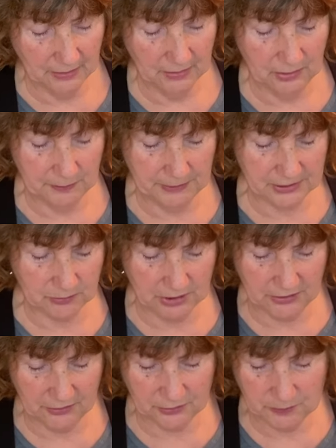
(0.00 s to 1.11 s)
Oh, it's one
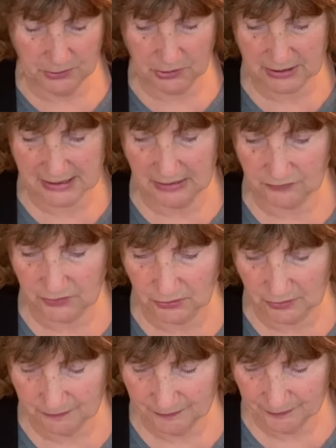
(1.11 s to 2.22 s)
of those books that they're